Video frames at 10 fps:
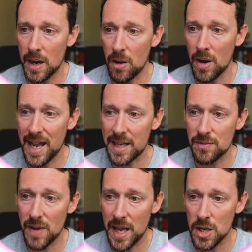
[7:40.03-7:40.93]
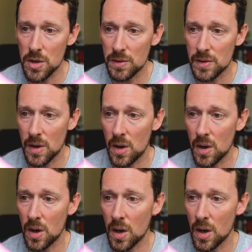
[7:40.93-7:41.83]
our x values
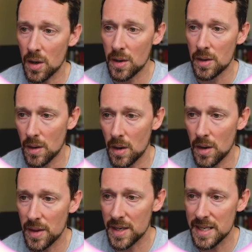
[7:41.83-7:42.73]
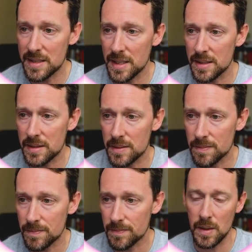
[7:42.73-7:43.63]
are are the distance,
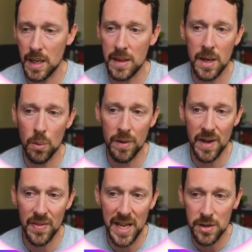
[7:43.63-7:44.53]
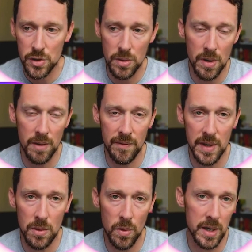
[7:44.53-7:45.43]
and there we've got that
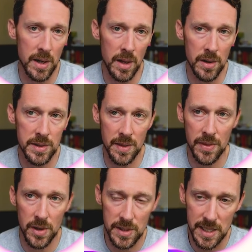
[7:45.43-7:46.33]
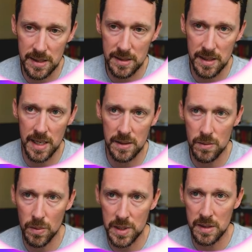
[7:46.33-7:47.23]

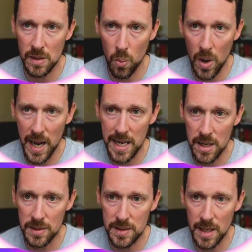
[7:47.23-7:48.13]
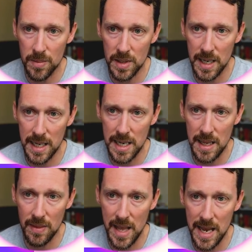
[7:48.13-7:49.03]
$251.13, which is the y-intercept. And
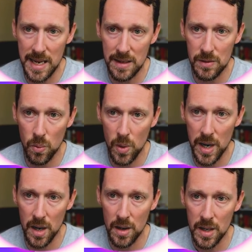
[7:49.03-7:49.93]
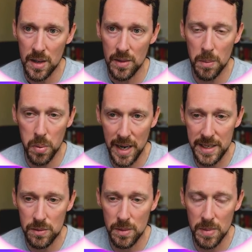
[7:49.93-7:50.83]
again, that is where the
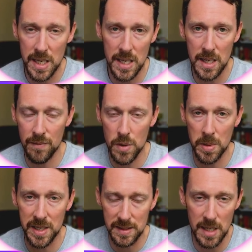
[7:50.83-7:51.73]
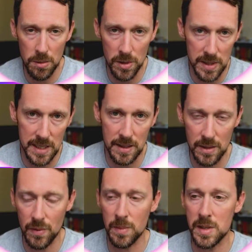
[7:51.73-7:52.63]
price would be if you were at zero
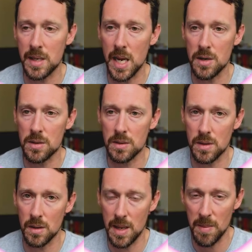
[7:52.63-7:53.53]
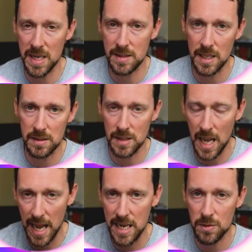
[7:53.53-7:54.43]
distance from the stage. So that makes sense. The
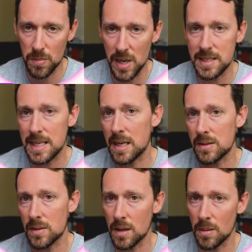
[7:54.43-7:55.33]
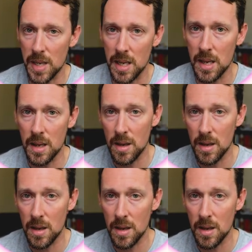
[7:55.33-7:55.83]
highest price tickets are going to be